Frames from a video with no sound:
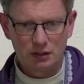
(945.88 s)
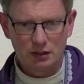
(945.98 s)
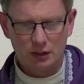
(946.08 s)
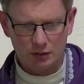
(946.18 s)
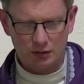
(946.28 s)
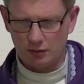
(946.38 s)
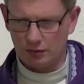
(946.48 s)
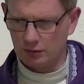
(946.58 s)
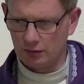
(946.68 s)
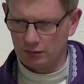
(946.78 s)

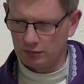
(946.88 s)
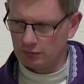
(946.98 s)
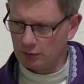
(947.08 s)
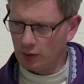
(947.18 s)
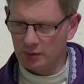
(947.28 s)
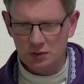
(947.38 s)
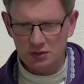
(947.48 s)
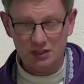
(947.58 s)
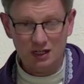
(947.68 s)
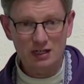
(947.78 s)
our, the way we use our
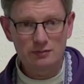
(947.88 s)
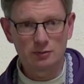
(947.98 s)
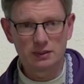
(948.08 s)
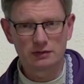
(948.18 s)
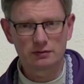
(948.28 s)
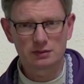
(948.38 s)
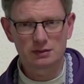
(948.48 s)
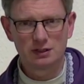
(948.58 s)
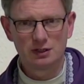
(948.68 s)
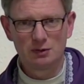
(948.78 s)
time will be different,
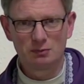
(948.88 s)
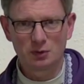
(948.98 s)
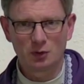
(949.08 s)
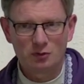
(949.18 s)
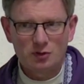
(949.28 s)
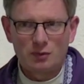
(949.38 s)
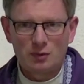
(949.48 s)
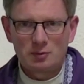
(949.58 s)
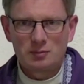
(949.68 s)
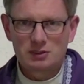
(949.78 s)
but overall we
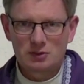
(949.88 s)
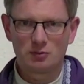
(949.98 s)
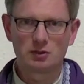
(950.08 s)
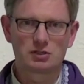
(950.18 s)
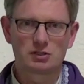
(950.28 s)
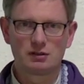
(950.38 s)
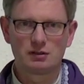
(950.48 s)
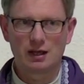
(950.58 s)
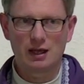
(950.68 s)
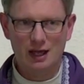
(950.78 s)
will be so much
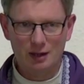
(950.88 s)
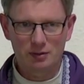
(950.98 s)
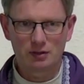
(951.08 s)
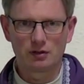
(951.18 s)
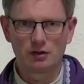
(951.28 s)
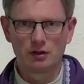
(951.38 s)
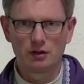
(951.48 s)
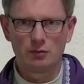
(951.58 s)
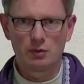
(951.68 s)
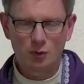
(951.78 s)
happier.
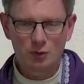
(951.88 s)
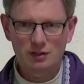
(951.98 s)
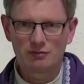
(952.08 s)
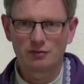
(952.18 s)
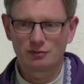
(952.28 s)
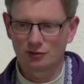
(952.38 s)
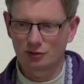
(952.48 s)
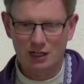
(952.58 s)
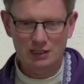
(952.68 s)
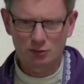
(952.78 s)
We won't have
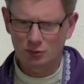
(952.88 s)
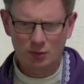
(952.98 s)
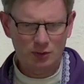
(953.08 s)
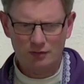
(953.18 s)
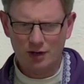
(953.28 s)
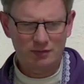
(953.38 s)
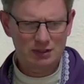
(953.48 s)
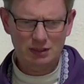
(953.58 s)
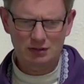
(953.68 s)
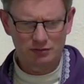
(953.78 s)
regrets, we won't ever have this
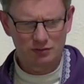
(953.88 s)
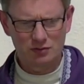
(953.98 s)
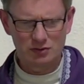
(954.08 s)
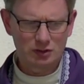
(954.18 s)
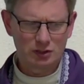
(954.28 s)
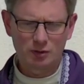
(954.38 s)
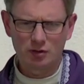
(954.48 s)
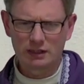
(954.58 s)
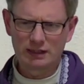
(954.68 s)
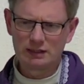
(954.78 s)
kind of you know, Sunday
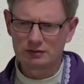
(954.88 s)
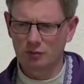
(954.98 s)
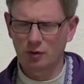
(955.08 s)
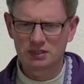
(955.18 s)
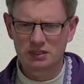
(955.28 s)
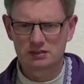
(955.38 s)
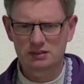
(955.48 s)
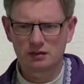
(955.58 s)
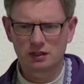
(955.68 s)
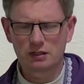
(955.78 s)
morning guilt from what we did on
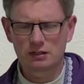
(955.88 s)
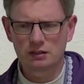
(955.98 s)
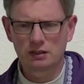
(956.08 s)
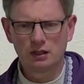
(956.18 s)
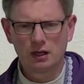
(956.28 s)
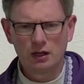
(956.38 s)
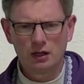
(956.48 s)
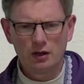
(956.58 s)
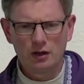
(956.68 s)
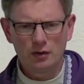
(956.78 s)
Saturday night.
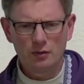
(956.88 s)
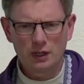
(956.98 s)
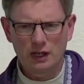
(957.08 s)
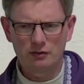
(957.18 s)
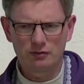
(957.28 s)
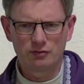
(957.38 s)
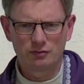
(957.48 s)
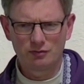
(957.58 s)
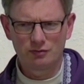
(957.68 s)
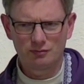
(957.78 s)
We'll have
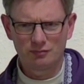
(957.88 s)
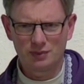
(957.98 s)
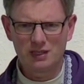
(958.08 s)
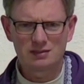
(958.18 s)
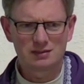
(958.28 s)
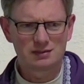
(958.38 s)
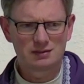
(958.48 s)
peace.